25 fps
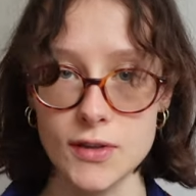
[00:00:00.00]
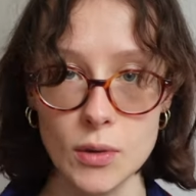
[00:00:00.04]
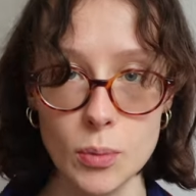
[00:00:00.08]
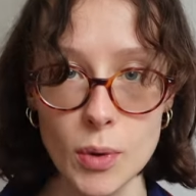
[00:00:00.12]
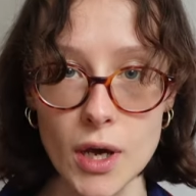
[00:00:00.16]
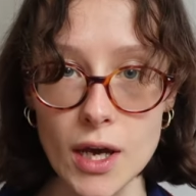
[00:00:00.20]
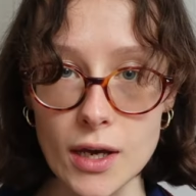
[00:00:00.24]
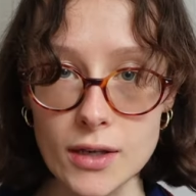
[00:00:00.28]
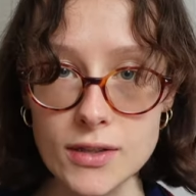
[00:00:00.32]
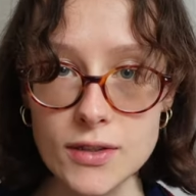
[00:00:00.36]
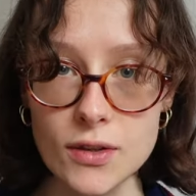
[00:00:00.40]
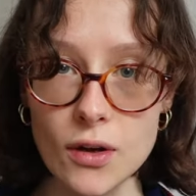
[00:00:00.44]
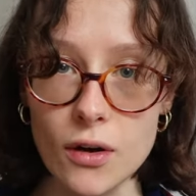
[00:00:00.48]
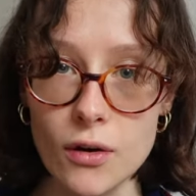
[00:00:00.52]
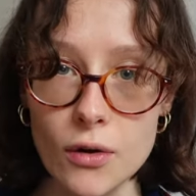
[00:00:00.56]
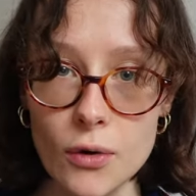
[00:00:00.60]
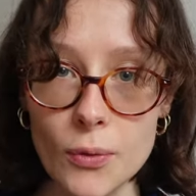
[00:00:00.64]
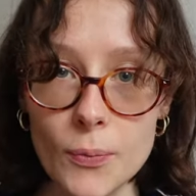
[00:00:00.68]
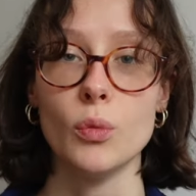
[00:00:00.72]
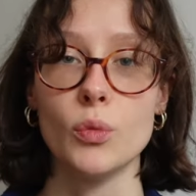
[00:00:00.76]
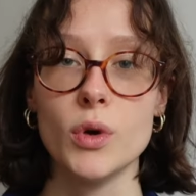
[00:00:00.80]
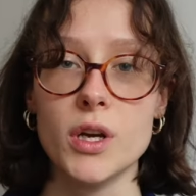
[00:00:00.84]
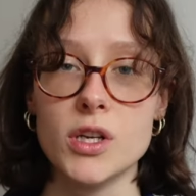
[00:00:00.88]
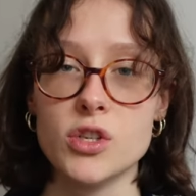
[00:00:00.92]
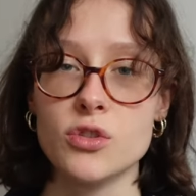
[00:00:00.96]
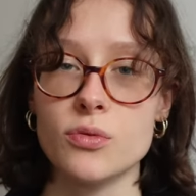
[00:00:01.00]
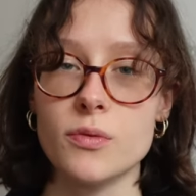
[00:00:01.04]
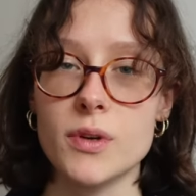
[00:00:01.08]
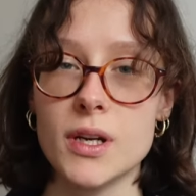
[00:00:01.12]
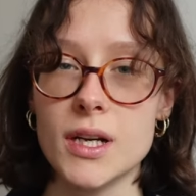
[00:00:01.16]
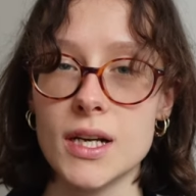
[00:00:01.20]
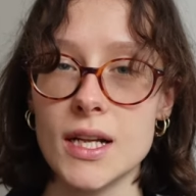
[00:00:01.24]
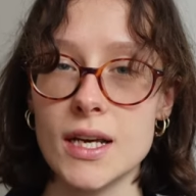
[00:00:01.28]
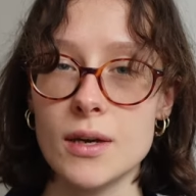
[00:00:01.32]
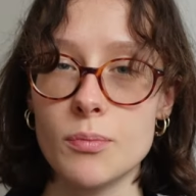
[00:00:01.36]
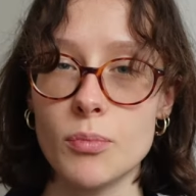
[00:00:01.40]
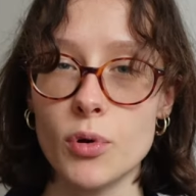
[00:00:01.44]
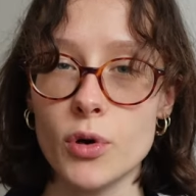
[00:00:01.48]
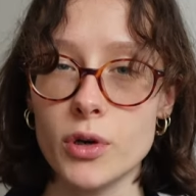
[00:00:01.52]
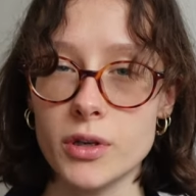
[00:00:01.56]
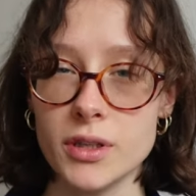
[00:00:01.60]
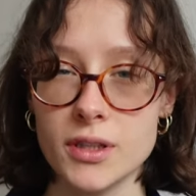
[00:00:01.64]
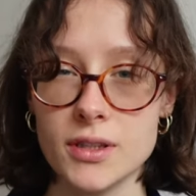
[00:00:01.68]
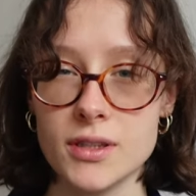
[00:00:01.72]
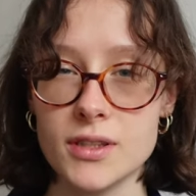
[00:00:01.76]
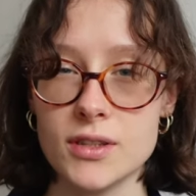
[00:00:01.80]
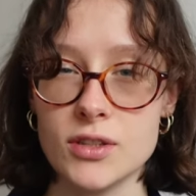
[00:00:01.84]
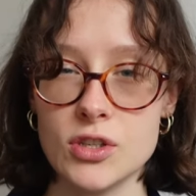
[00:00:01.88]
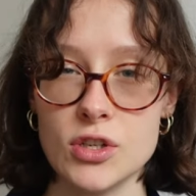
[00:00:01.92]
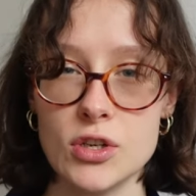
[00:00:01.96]
the bear skull, which really
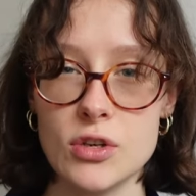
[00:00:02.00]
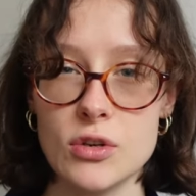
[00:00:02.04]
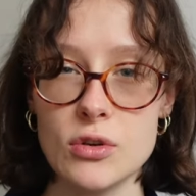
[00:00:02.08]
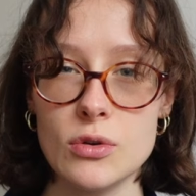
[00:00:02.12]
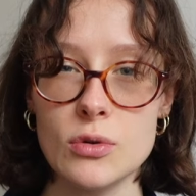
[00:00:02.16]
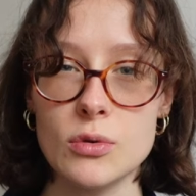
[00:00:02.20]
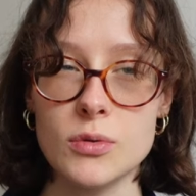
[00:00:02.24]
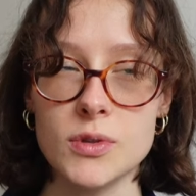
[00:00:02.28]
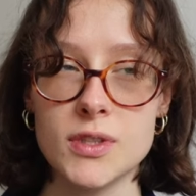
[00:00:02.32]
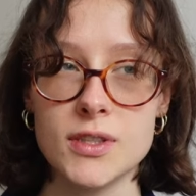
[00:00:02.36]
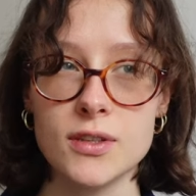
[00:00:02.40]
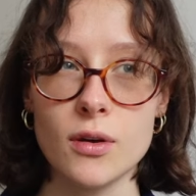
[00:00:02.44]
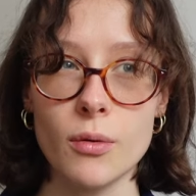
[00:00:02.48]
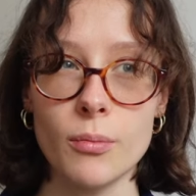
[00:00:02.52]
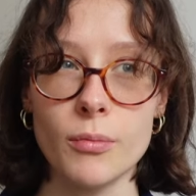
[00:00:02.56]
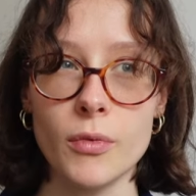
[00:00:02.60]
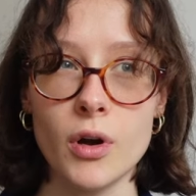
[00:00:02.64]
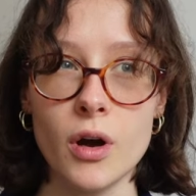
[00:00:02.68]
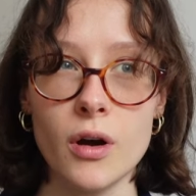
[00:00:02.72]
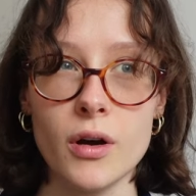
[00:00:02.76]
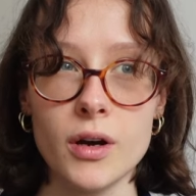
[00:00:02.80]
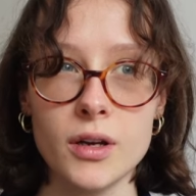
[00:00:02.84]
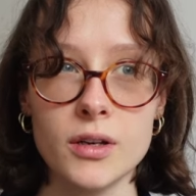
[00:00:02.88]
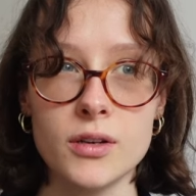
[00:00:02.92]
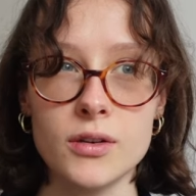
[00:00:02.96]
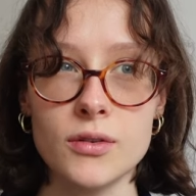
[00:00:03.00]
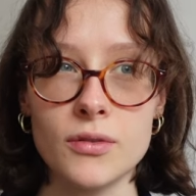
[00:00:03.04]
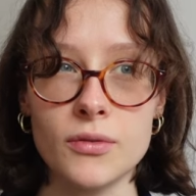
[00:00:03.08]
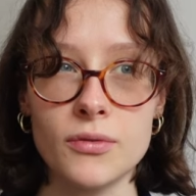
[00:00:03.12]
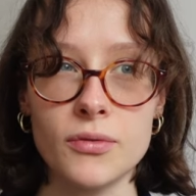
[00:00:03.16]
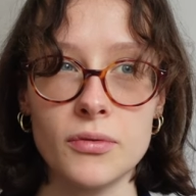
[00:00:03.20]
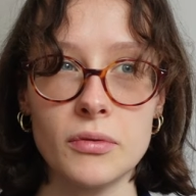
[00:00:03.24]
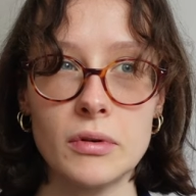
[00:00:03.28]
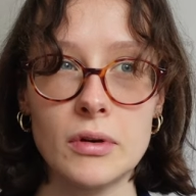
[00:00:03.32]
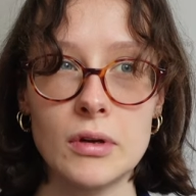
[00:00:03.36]
points to some kind of